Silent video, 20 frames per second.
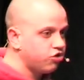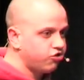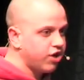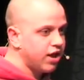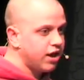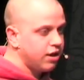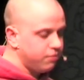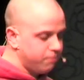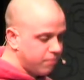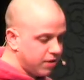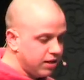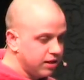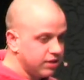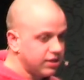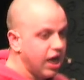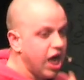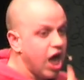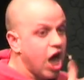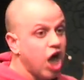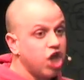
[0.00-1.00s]
trying to build
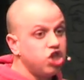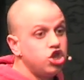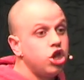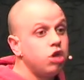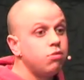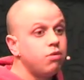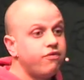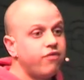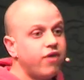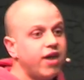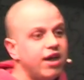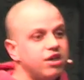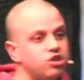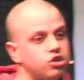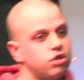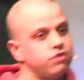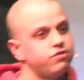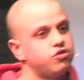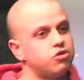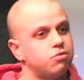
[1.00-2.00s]
a newer
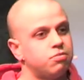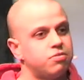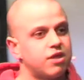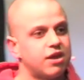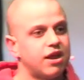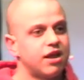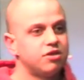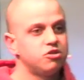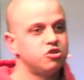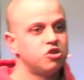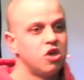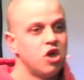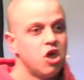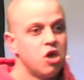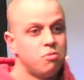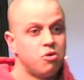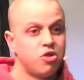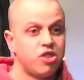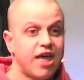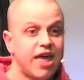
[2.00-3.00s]
version of something else,
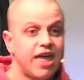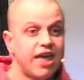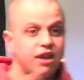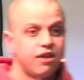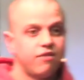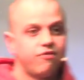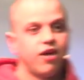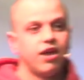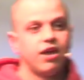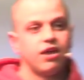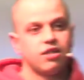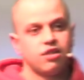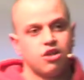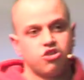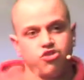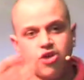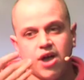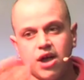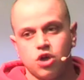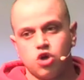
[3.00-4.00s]
but they're innovating, they're
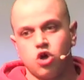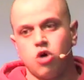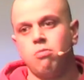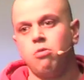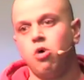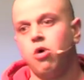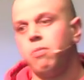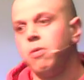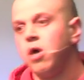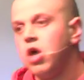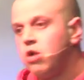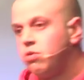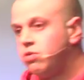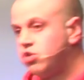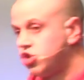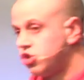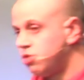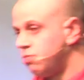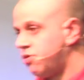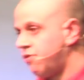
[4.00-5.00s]
trying to come up with
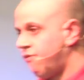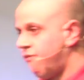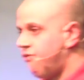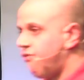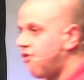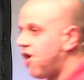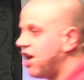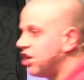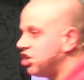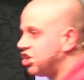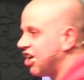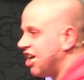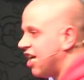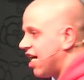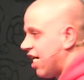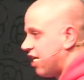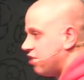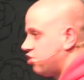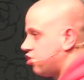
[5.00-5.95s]
something fresh and